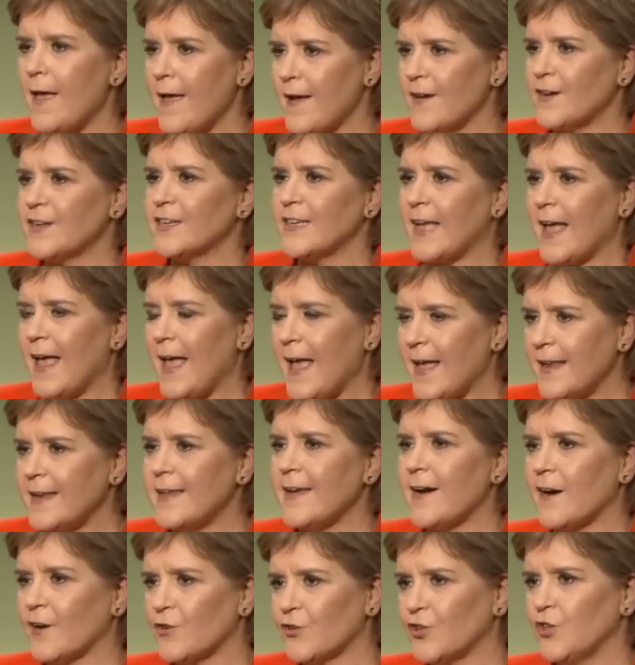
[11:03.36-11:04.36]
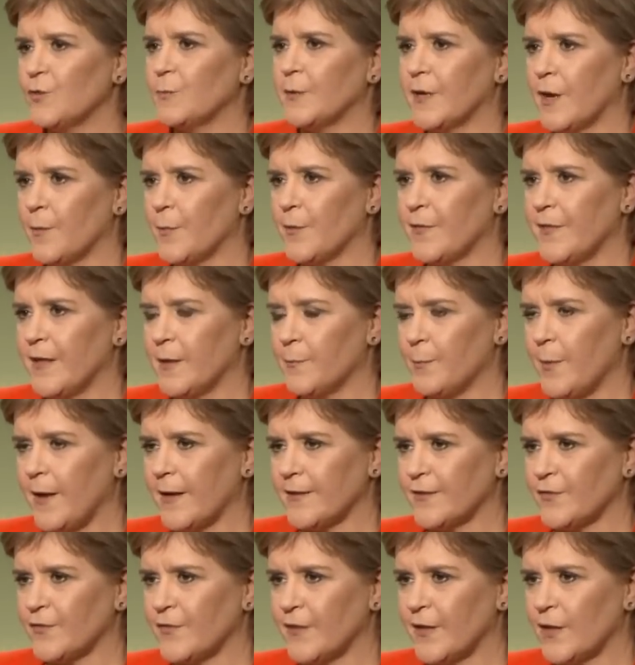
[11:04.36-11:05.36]
heard any argument about the
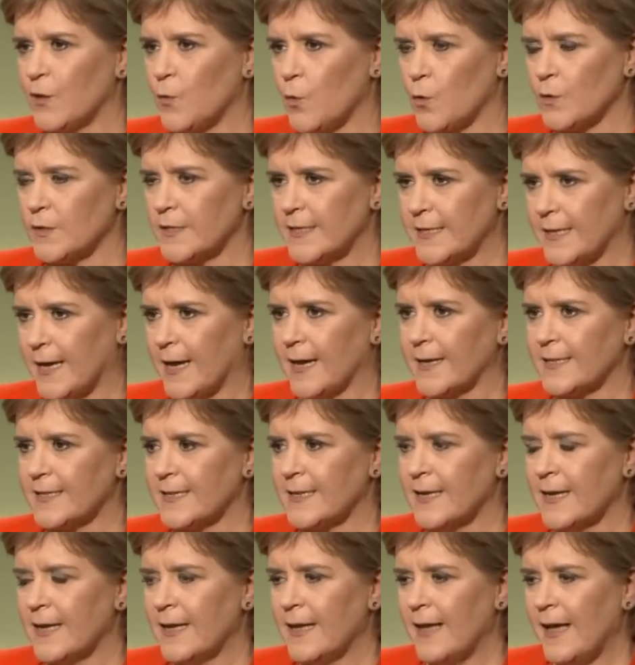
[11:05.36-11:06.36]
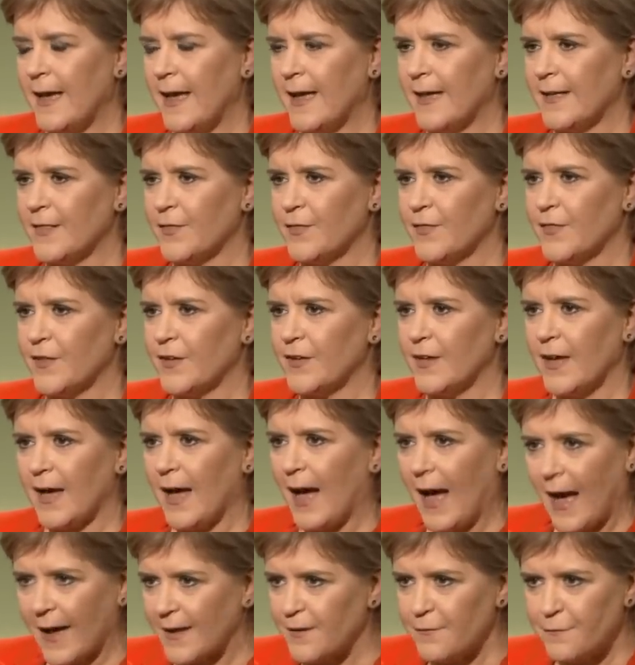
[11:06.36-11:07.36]
impact on the Equality Act
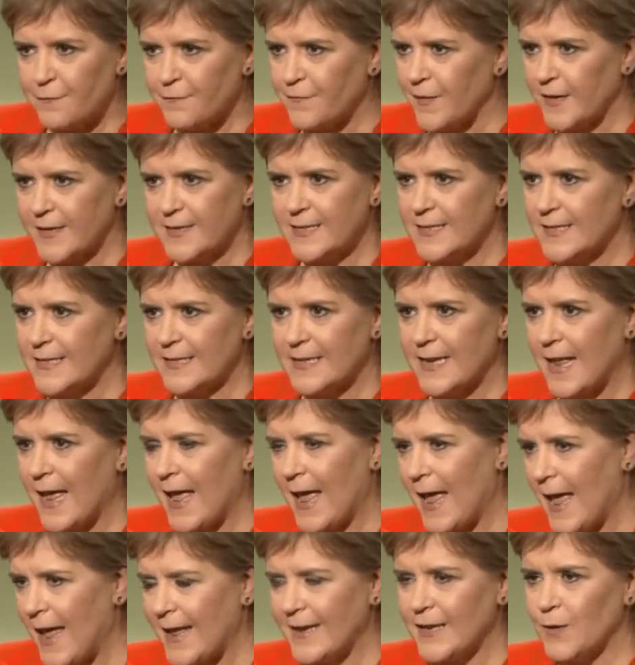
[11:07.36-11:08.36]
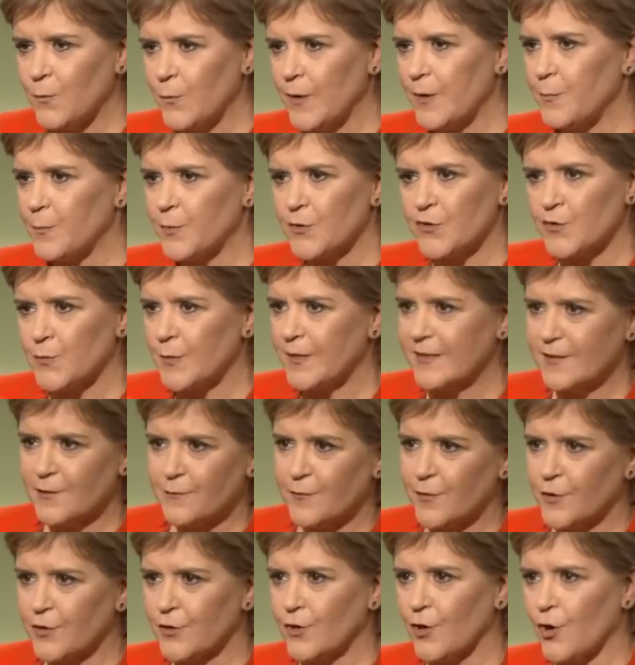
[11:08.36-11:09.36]
that I find in any way
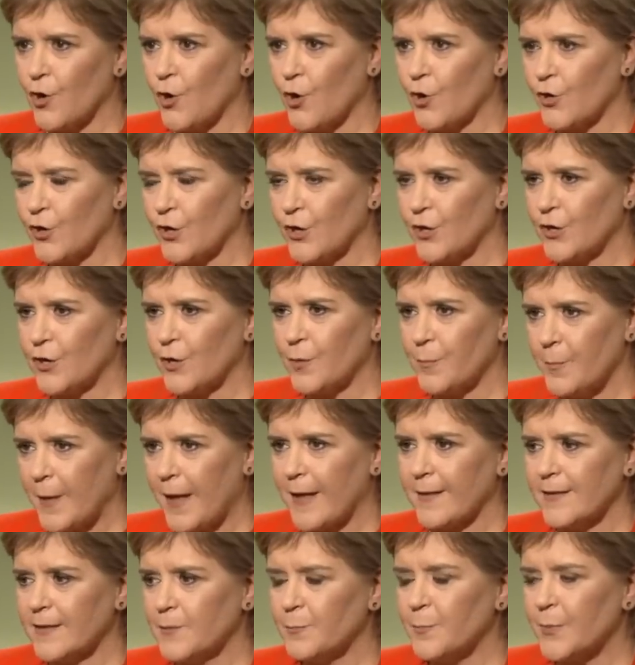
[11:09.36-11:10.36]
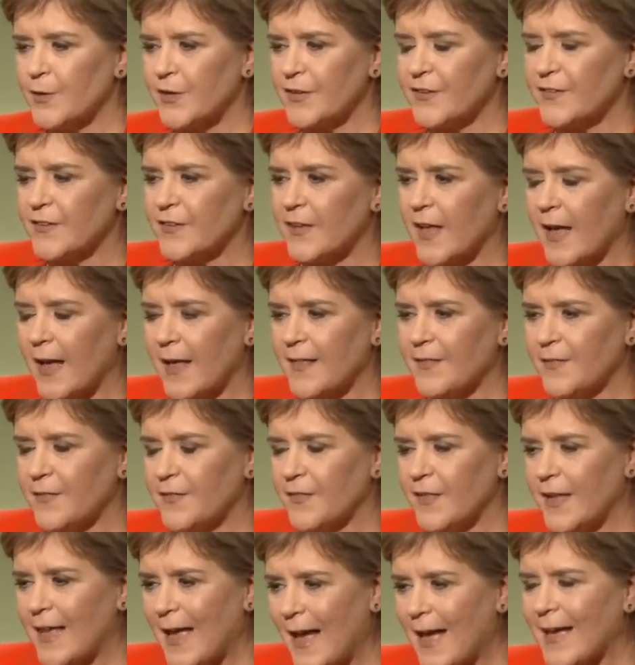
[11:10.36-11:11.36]
persuasive or compelling, because
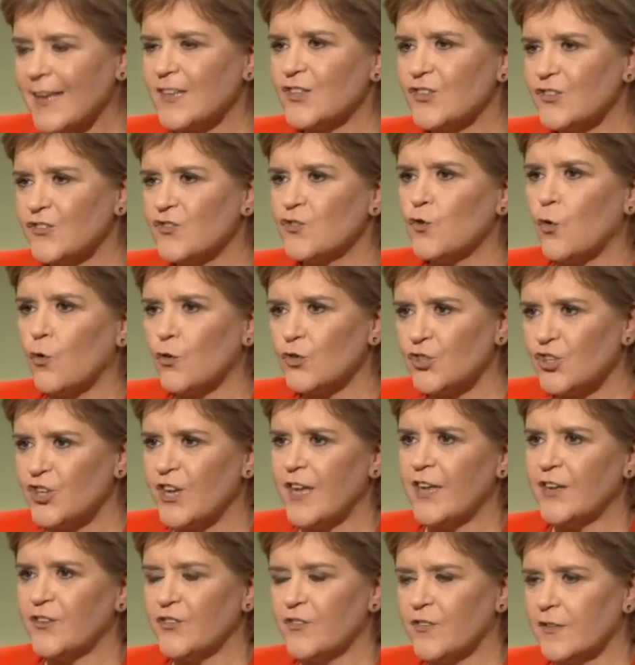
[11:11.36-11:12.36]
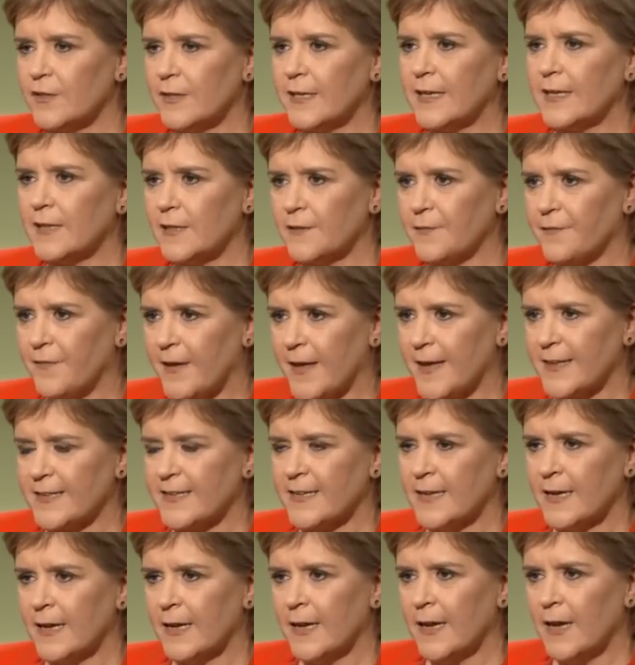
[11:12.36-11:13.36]
the Act does not change the legal
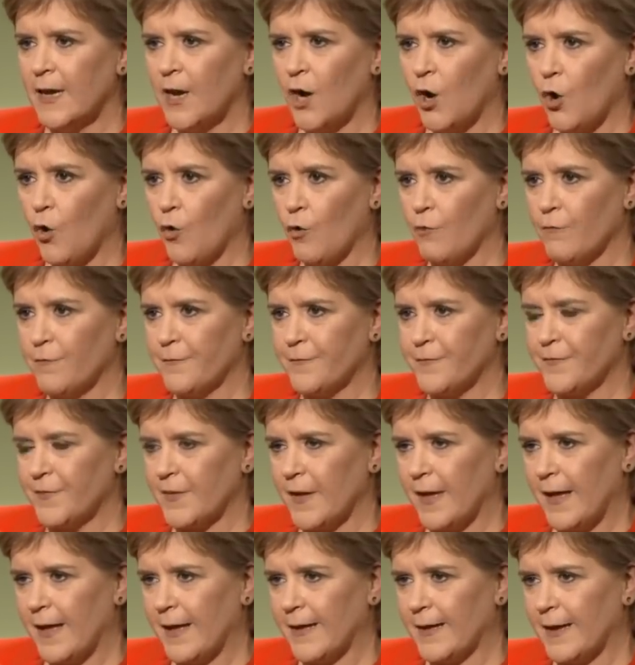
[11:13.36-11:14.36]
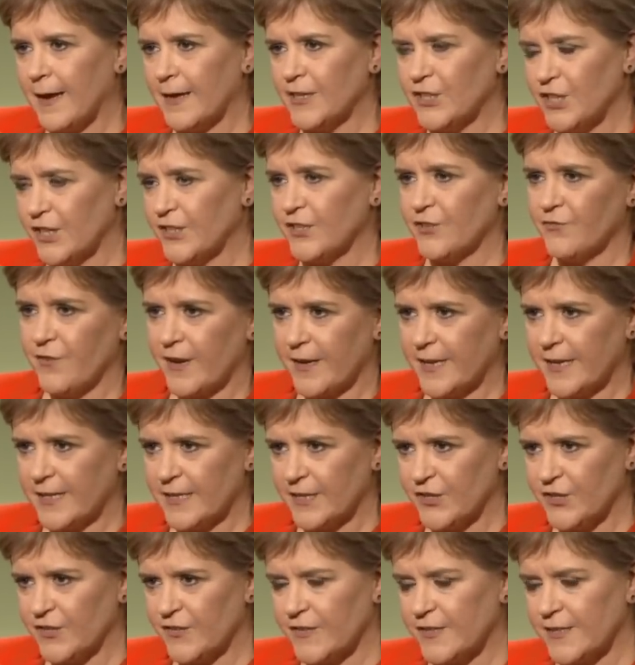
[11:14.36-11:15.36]
effect of a gender
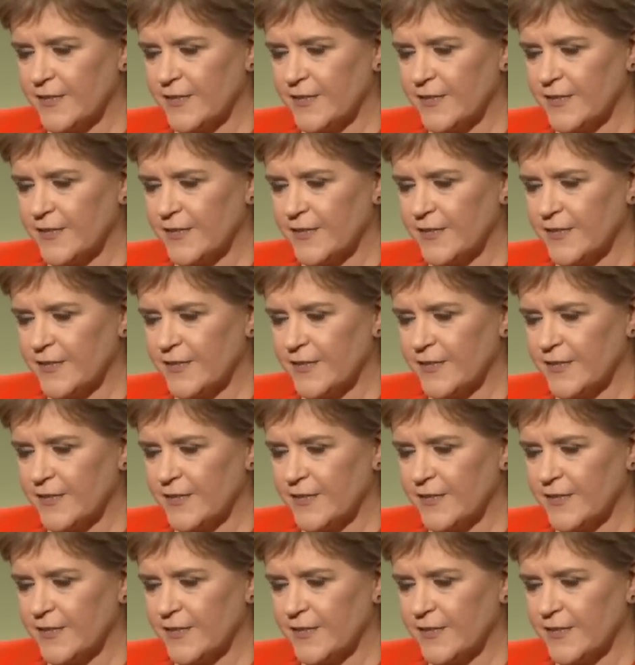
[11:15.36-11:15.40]
recognition